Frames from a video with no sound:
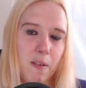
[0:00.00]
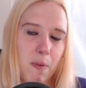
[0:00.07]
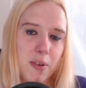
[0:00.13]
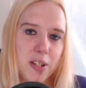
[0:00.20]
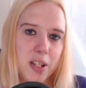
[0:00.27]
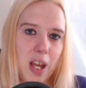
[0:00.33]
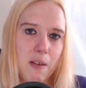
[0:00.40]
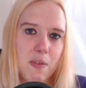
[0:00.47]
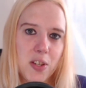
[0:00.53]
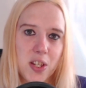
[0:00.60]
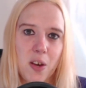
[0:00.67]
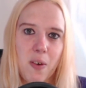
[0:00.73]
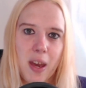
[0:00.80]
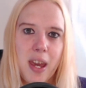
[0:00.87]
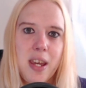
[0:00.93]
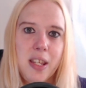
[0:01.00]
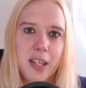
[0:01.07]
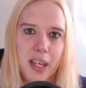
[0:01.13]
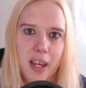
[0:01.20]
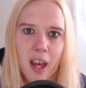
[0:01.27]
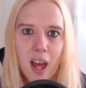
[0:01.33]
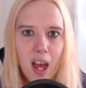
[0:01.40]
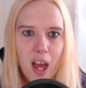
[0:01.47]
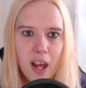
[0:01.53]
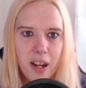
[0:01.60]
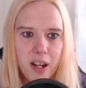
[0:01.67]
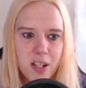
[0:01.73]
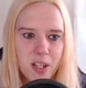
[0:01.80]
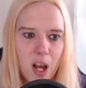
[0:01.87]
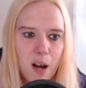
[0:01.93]
together so easy.
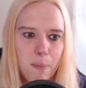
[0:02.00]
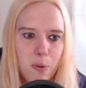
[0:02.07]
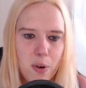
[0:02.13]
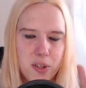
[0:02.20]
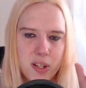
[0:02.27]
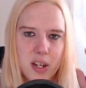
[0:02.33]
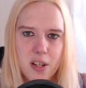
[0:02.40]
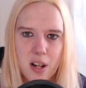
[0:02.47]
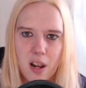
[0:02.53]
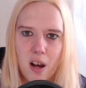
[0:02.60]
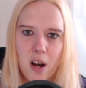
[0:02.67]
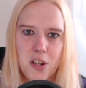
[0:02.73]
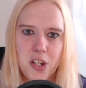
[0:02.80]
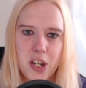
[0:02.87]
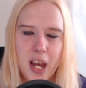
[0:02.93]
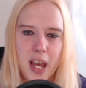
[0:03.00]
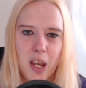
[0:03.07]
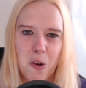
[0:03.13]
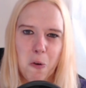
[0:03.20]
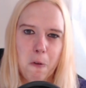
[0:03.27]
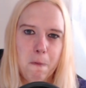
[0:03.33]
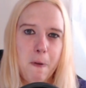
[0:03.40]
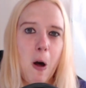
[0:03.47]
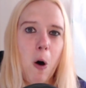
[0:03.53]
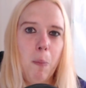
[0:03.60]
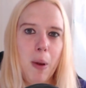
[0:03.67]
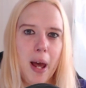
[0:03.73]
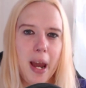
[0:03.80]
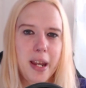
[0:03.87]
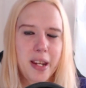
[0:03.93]
The example is there's a large tank called a fell
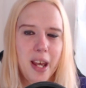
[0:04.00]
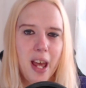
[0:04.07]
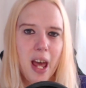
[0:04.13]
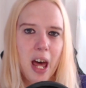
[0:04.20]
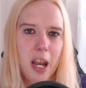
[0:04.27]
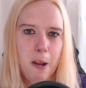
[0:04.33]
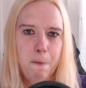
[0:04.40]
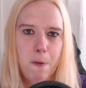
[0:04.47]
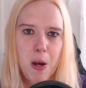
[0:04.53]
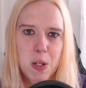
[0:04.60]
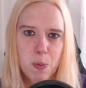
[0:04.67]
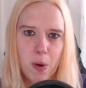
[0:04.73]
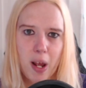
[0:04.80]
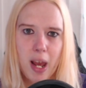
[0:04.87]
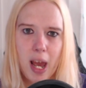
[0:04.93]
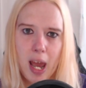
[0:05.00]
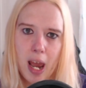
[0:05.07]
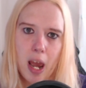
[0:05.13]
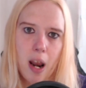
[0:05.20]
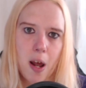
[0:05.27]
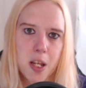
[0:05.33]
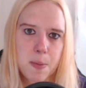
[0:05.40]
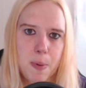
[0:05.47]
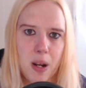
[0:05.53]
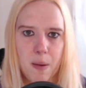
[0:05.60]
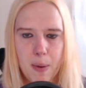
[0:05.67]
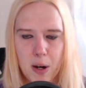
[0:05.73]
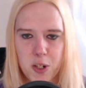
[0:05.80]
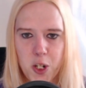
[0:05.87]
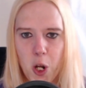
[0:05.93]
blade, and the first one I had, I spent
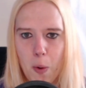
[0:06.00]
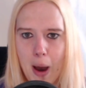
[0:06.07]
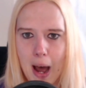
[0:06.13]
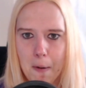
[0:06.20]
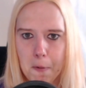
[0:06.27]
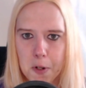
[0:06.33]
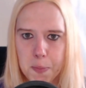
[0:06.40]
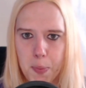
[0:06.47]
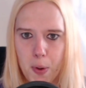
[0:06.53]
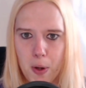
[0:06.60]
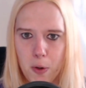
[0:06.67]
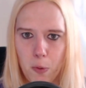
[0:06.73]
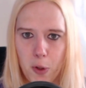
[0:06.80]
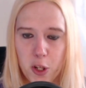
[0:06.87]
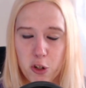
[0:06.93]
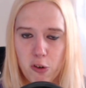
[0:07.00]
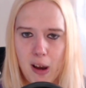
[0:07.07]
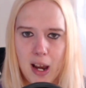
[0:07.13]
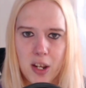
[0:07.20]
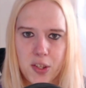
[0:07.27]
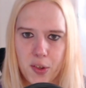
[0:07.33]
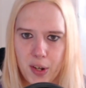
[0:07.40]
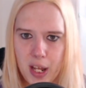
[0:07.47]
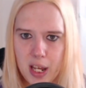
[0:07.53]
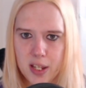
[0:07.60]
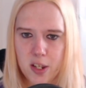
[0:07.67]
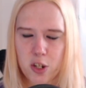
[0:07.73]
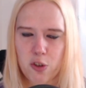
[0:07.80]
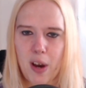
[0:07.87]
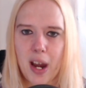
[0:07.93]
about 2 hours putting all the tracks on it.
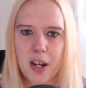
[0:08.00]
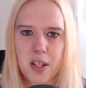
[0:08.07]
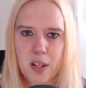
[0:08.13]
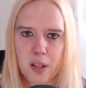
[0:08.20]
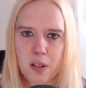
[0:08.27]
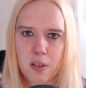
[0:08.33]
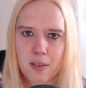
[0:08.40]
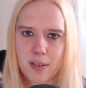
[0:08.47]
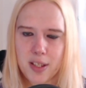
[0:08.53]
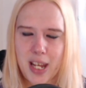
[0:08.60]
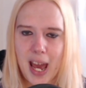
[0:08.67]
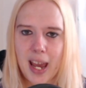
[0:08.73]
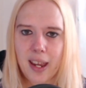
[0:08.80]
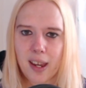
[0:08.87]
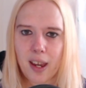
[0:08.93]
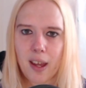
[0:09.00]
It's a tracked tank.